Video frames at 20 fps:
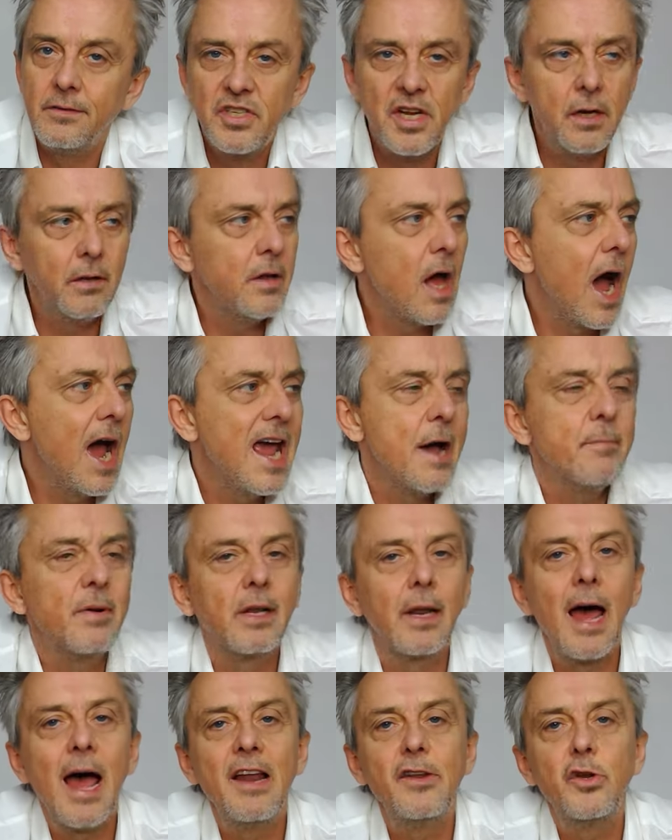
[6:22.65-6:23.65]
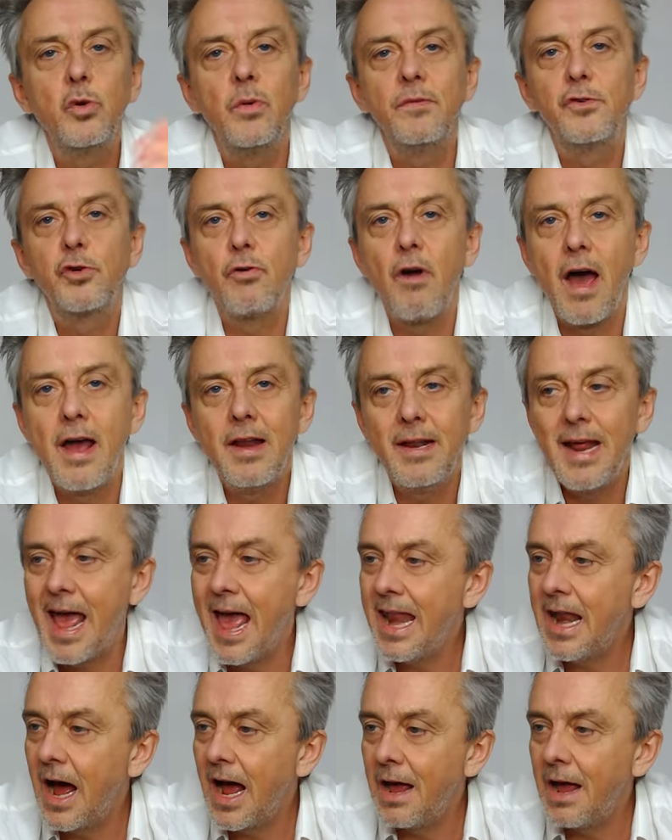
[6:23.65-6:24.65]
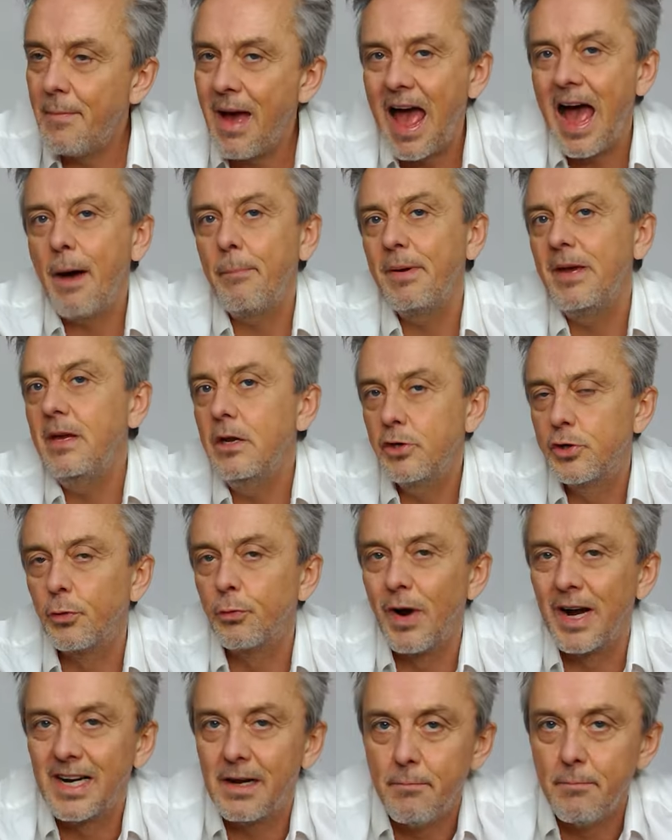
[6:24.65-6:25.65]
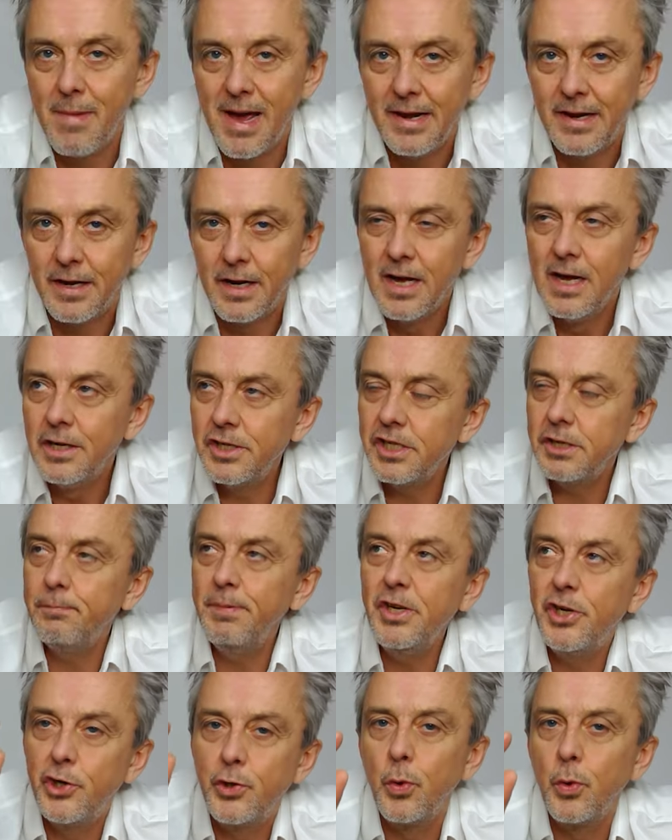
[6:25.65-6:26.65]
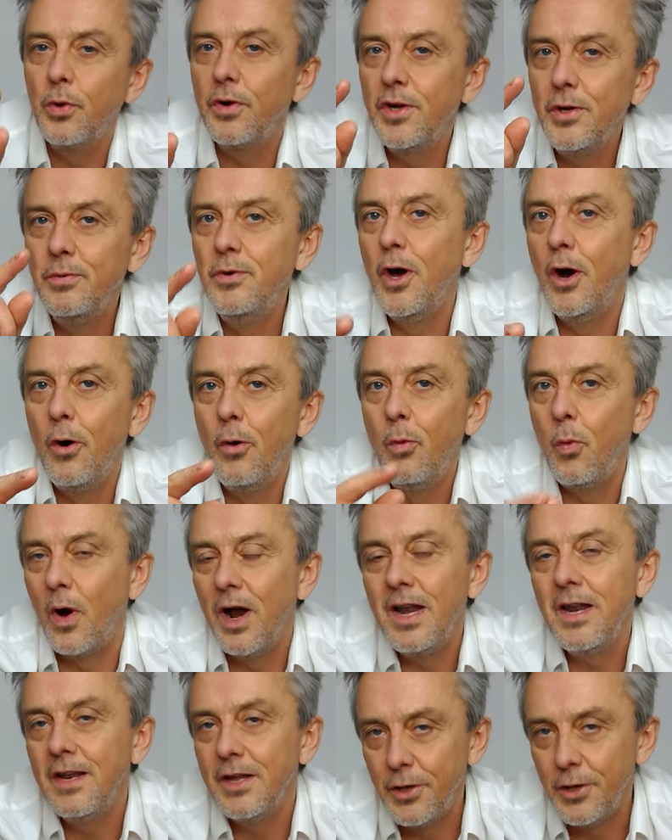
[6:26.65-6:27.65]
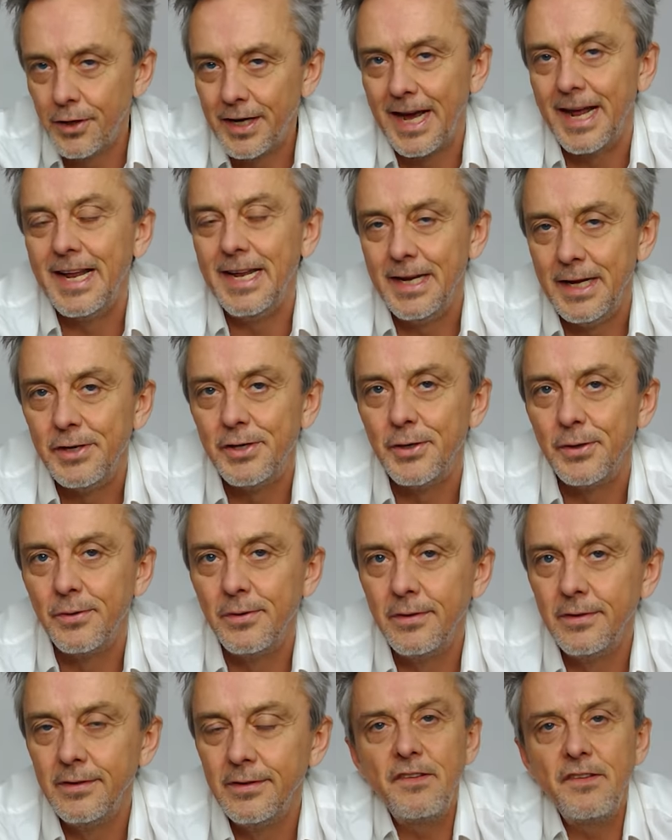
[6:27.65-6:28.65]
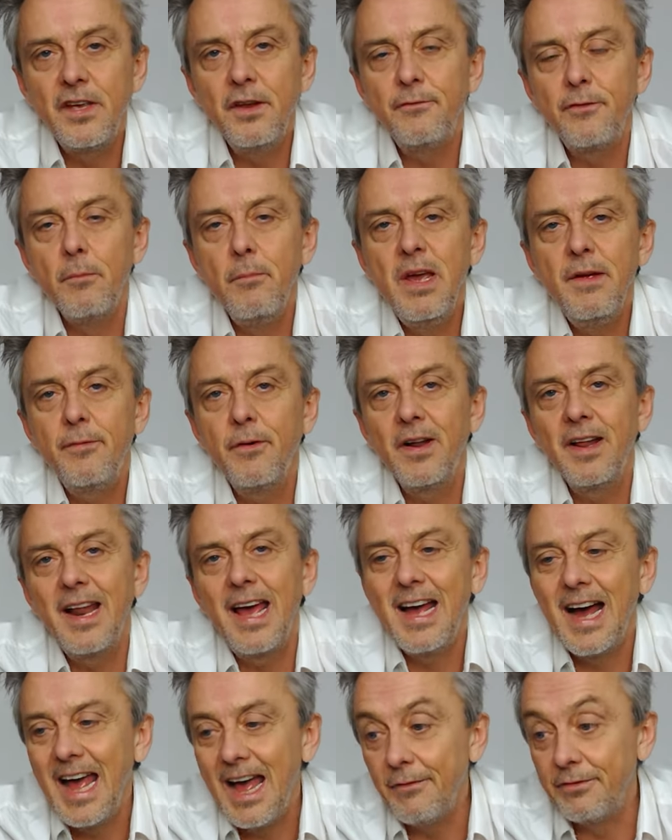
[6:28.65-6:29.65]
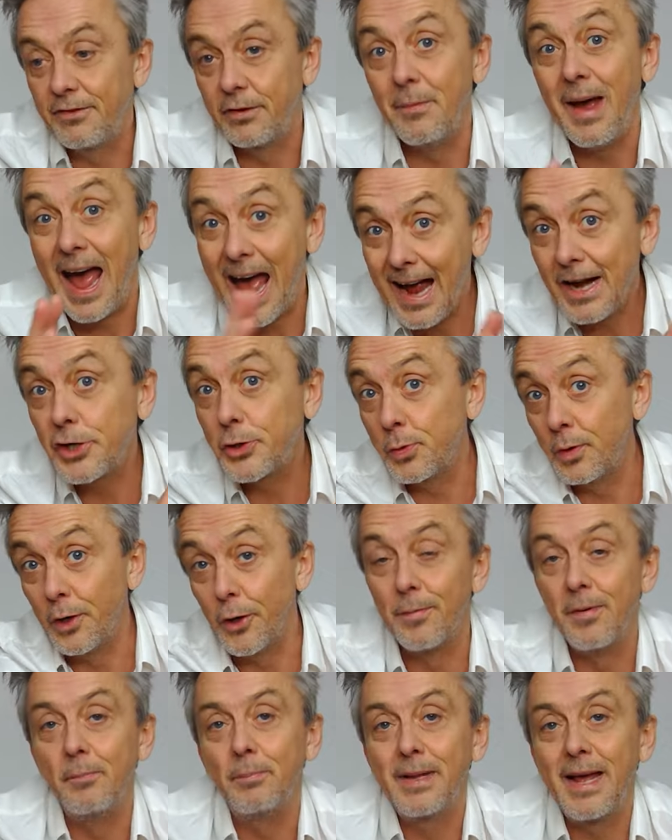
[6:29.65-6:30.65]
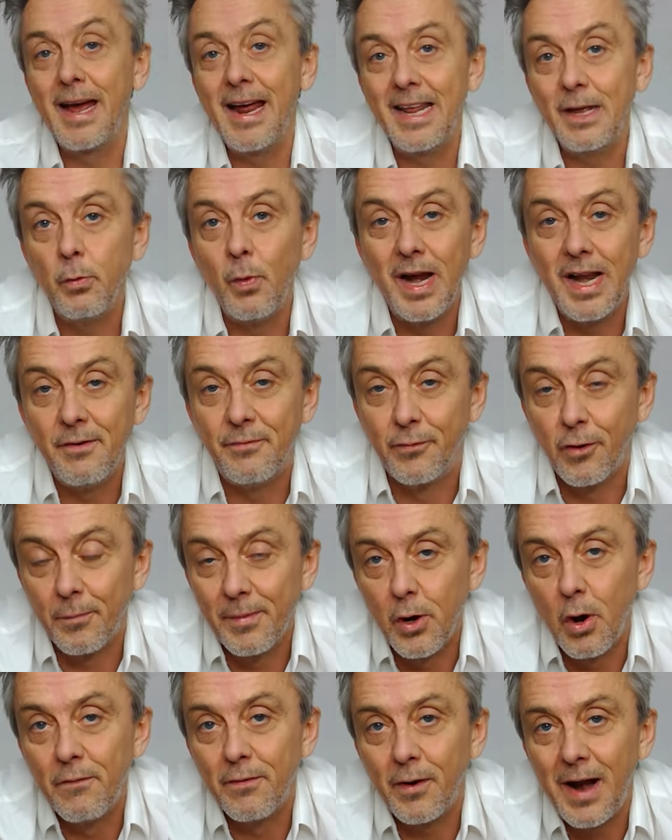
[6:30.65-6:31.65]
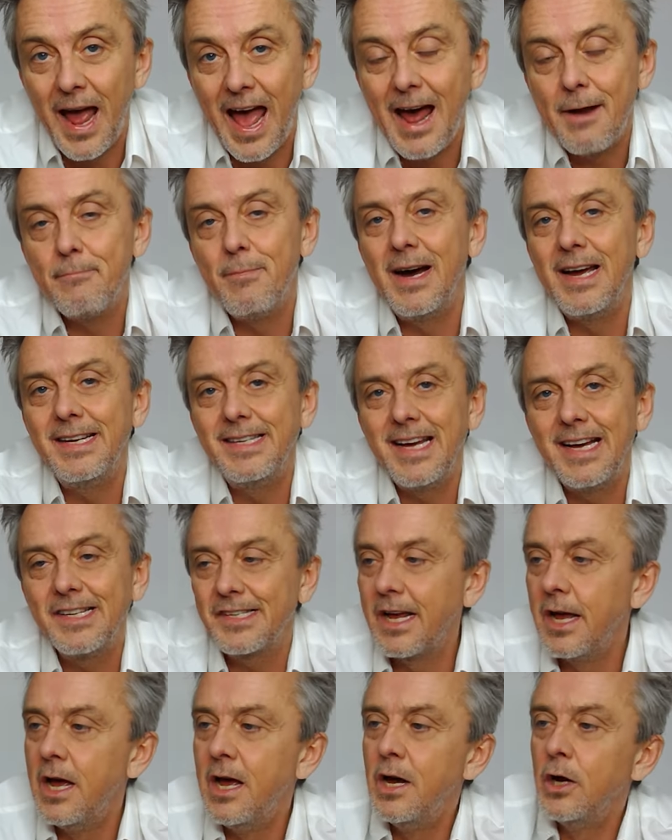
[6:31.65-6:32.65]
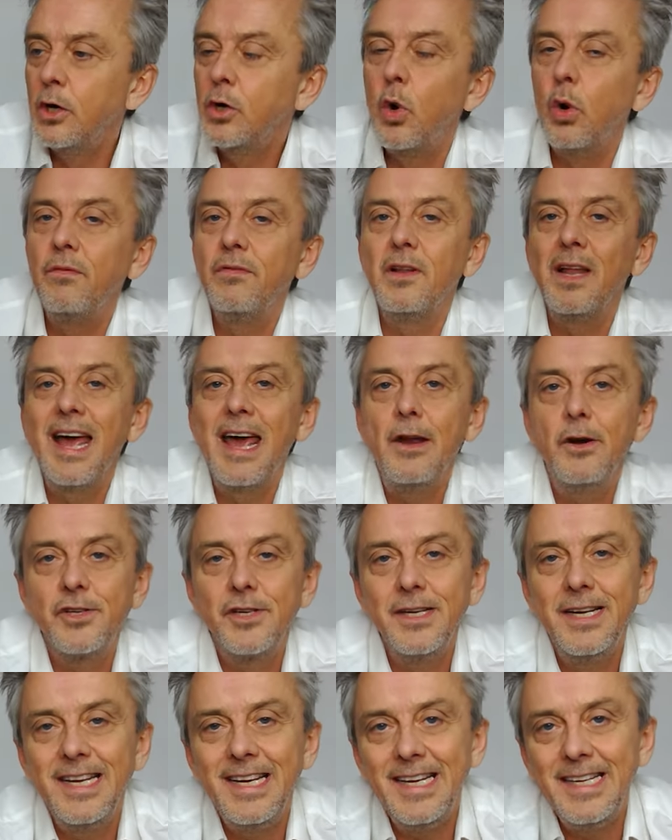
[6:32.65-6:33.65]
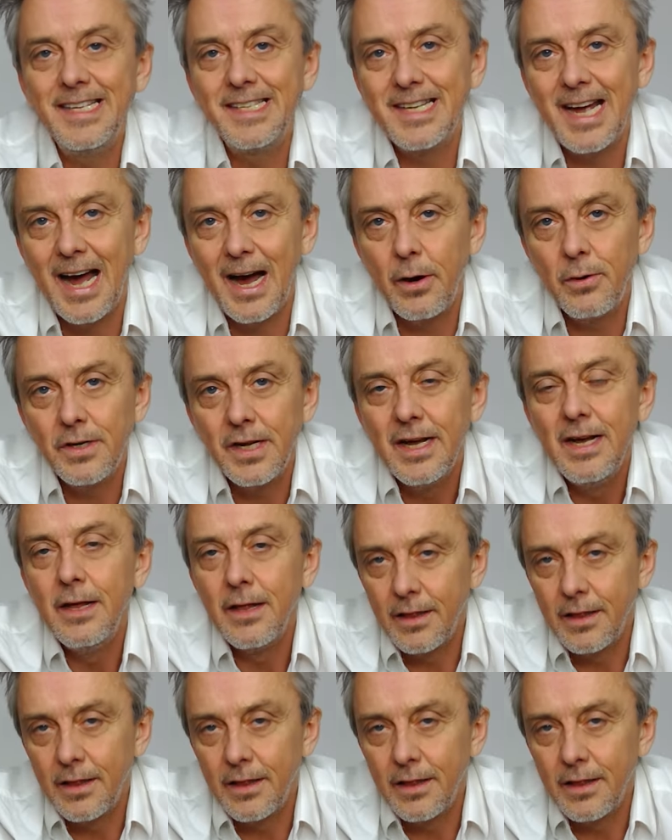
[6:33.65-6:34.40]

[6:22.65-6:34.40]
Still, I am glad to have tried it and I am happy to recommend it. Just be sure you know what you're getting into. That's it for me for today. I have some actual urban planning waiting for me over at my desk. Colville-Andersen is out.